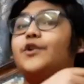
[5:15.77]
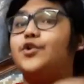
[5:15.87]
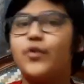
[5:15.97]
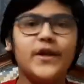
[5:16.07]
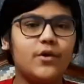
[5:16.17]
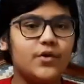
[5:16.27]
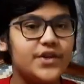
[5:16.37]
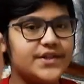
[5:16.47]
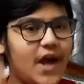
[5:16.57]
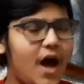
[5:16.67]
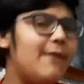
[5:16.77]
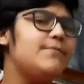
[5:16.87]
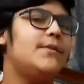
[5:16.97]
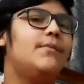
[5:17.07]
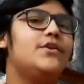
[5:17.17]
Draco
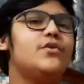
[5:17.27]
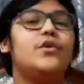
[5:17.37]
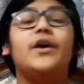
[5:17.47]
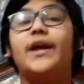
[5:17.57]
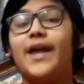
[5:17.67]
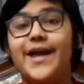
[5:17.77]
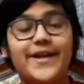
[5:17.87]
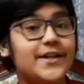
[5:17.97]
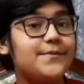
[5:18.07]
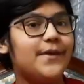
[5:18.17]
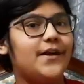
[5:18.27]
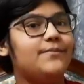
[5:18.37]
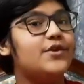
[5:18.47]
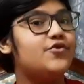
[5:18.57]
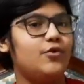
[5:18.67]
disarmed Dumbledore and hence
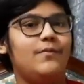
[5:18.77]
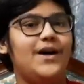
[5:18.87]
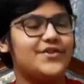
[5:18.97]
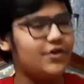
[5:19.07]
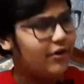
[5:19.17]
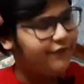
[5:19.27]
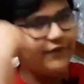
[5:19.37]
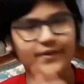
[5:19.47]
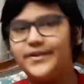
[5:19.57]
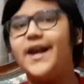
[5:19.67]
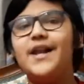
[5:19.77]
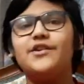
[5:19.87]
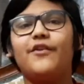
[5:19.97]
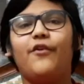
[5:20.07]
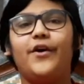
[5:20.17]
became the true master of the
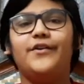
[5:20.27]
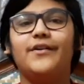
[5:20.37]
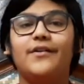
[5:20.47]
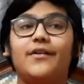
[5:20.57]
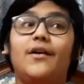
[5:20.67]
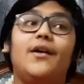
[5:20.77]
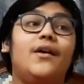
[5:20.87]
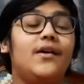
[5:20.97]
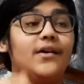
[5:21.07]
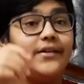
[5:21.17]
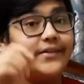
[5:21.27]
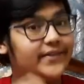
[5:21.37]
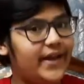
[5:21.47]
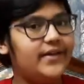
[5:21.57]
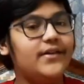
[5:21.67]
Elder Wand.
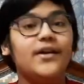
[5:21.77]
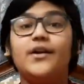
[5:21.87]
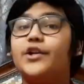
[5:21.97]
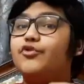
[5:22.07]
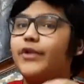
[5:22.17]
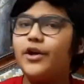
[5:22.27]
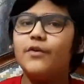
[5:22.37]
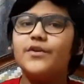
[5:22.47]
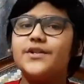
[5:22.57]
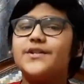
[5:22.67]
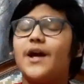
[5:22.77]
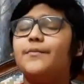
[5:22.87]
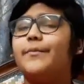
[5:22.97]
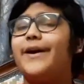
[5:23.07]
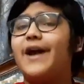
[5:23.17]
Then Draco was
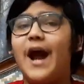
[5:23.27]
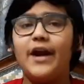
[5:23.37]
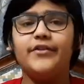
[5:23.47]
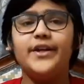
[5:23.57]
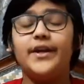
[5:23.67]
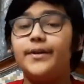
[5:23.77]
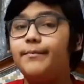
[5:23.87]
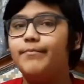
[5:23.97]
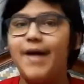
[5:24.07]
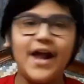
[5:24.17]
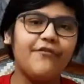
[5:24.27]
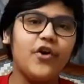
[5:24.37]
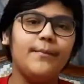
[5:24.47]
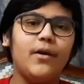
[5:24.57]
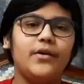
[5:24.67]
disarmed by Harry in
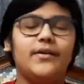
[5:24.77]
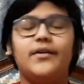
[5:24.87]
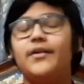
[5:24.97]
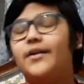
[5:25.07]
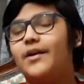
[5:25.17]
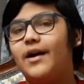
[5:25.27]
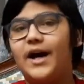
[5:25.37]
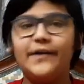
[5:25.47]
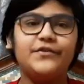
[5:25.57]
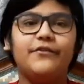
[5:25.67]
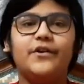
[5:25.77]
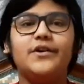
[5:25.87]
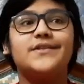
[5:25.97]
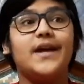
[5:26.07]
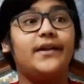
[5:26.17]
Malfoy Manor
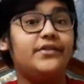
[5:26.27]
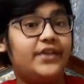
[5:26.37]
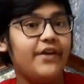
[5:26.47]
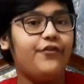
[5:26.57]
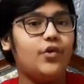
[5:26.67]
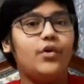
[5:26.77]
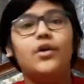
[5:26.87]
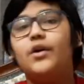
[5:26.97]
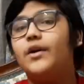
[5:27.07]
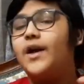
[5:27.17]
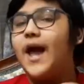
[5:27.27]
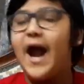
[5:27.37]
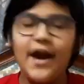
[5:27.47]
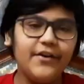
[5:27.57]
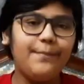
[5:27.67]
afterwards, and therefore
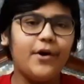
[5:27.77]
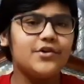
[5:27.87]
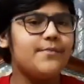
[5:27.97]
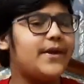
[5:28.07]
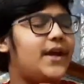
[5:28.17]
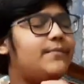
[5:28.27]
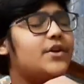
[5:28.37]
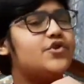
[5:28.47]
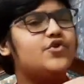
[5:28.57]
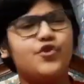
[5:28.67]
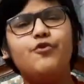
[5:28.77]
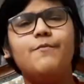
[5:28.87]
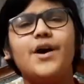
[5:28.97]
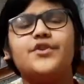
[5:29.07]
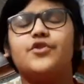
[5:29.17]
Harry Potter became the true
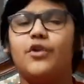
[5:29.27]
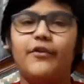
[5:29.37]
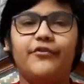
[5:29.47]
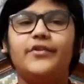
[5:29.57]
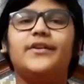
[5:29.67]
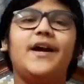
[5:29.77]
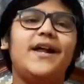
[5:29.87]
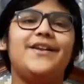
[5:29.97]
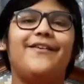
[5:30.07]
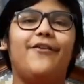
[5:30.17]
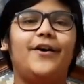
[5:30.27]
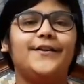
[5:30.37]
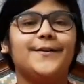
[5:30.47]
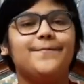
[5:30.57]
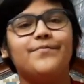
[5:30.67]
master of the Elder Wand.